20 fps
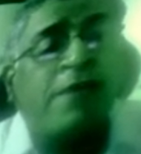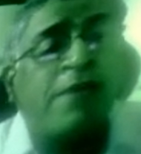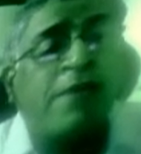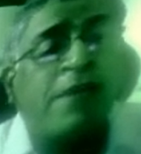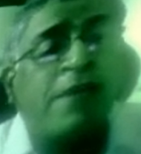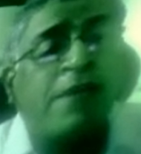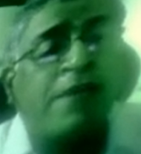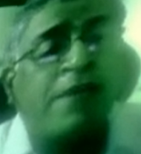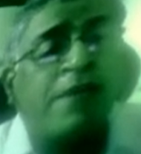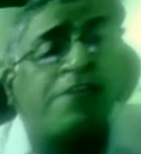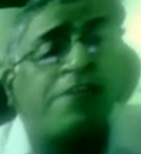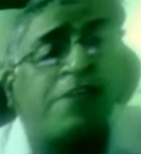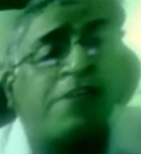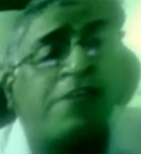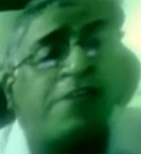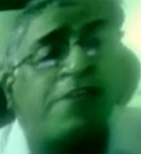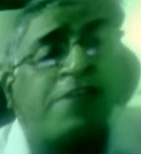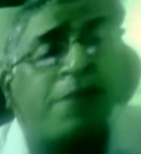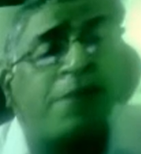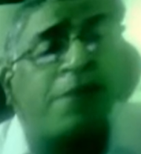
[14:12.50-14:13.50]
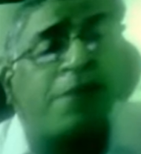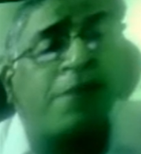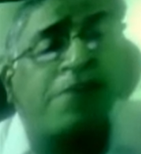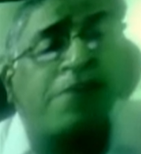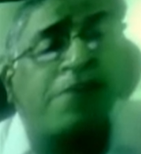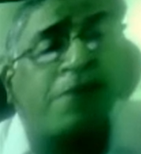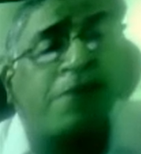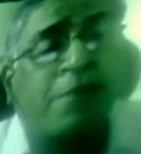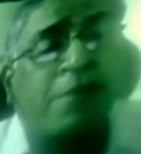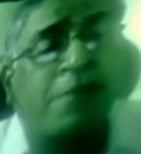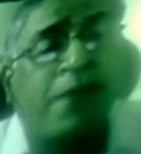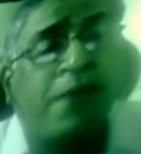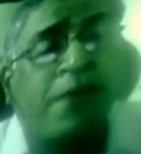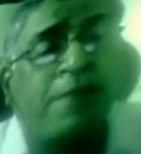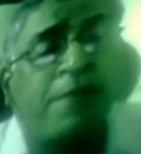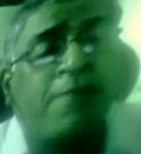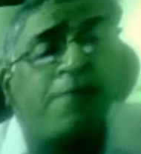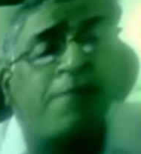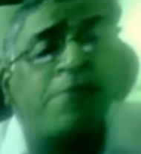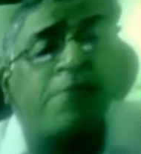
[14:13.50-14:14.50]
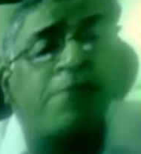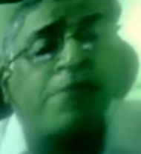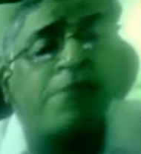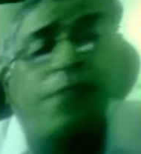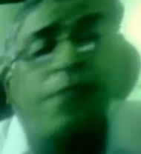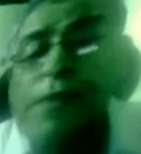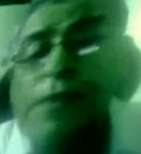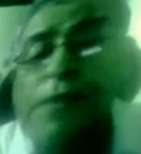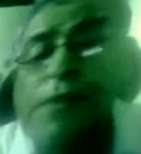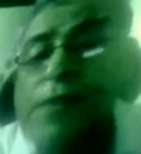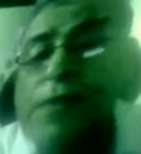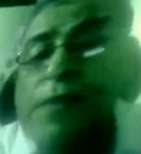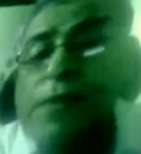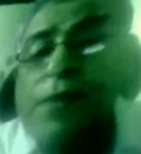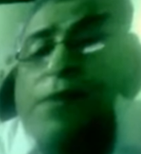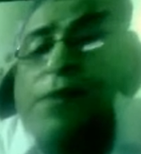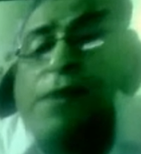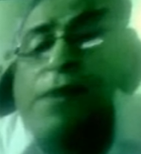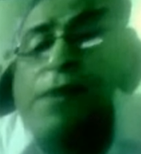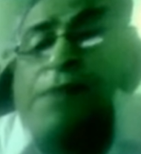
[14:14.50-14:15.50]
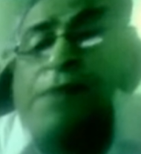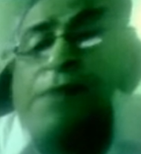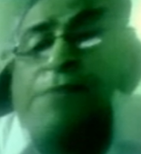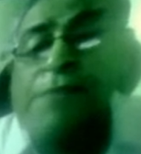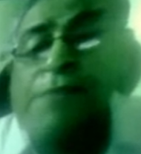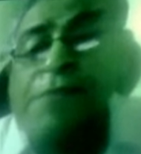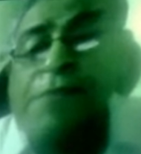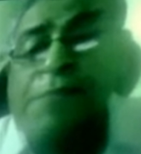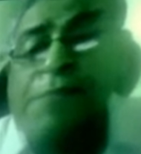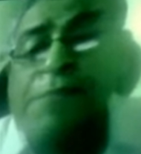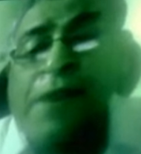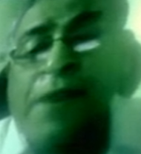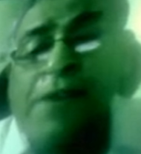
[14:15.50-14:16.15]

industries' capacity to pay, consumption patterns,